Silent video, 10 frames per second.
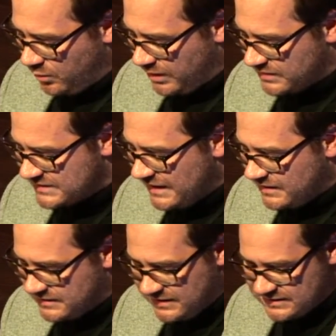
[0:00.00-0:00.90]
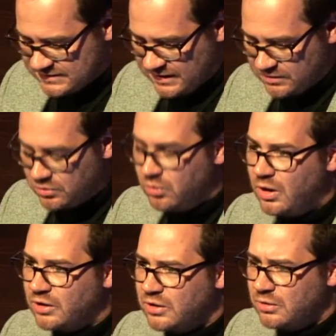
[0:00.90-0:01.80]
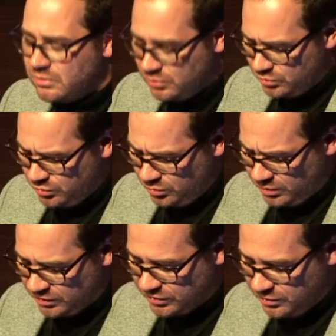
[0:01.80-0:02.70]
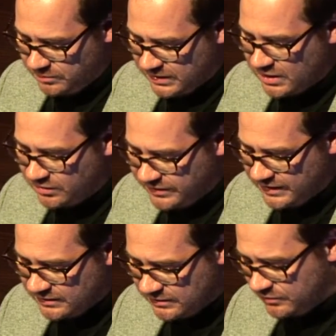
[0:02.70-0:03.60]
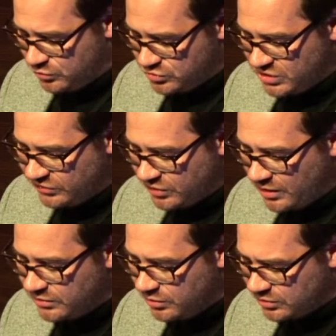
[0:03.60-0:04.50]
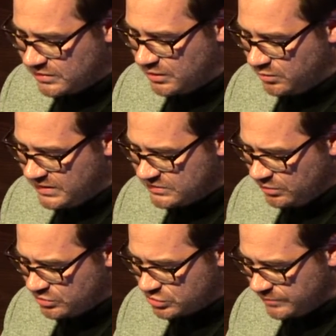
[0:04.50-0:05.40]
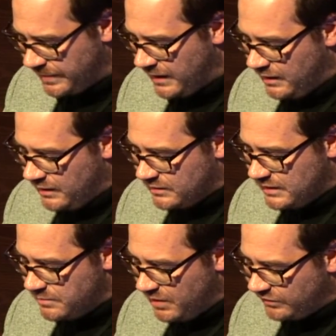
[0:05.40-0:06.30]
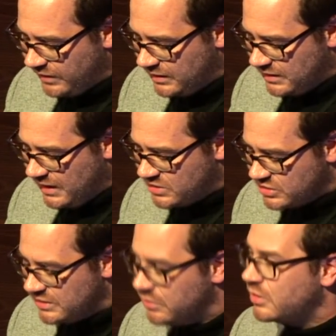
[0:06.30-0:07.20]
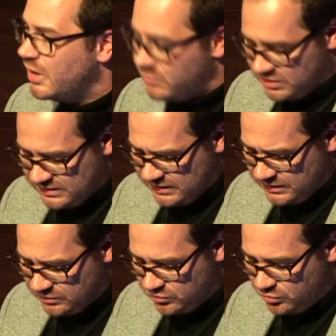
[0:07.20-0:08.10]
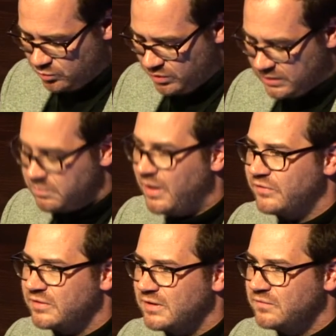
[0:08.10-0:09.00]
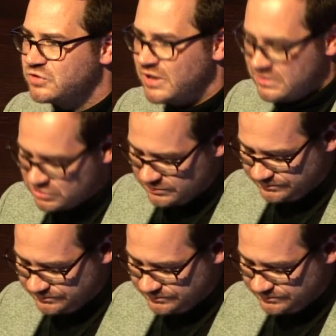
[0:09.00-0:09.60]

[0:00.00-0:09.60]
where scientists can no longer be content to just conduct their research. They must engage in their community to bring positive change.